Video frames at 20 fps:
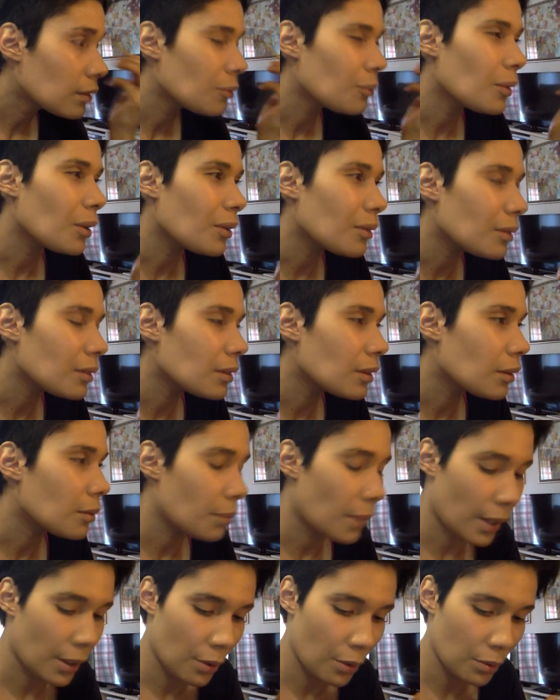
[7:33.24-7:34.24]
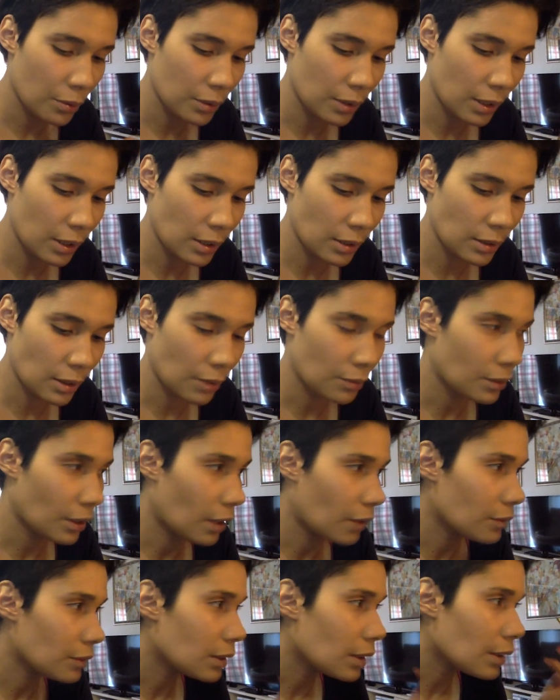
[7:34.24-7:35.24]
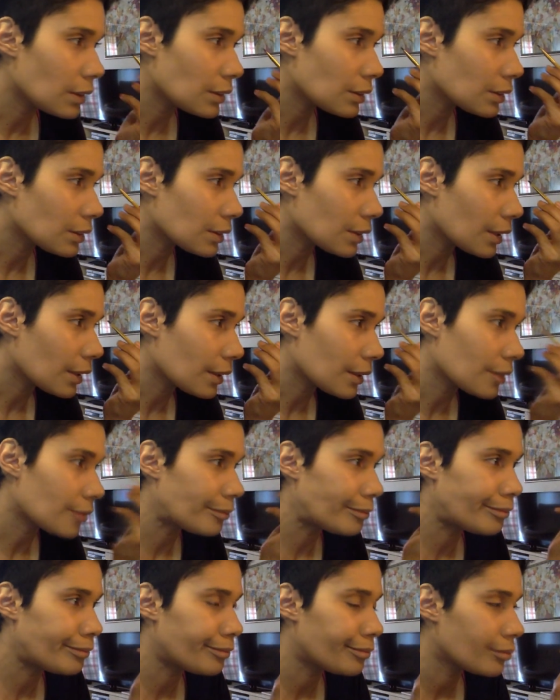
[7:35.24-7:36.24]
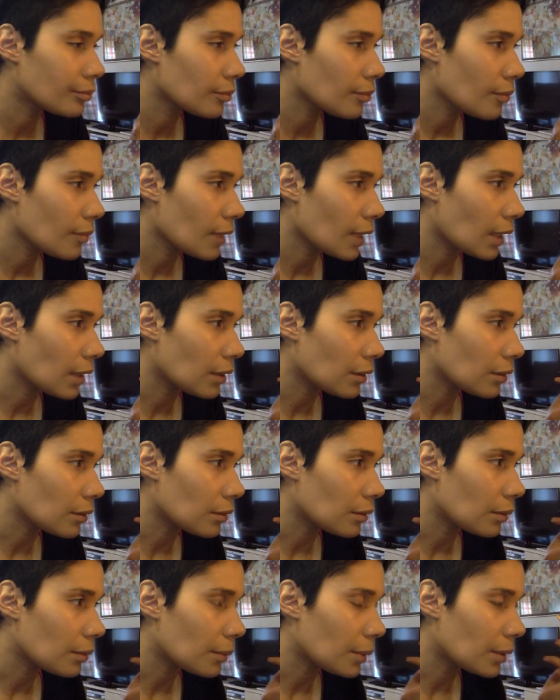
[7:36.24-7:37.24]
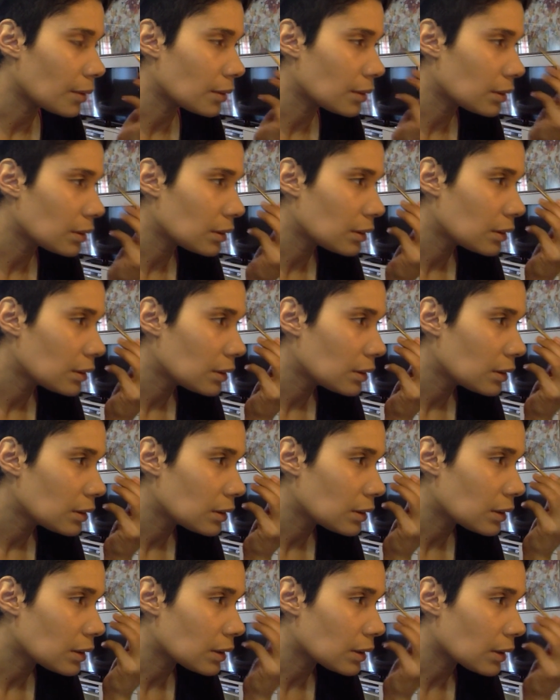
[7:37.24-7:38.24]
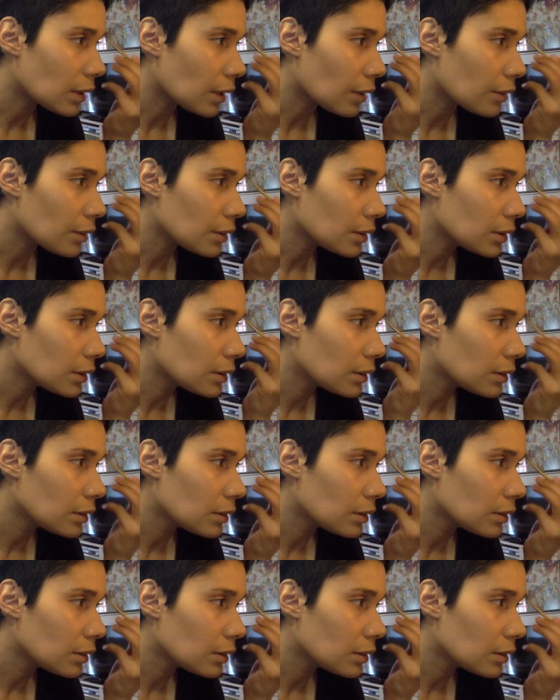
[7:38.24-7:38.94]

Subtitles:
Well, you know, my whole days I would say is just like, I don't know, about 6 hours.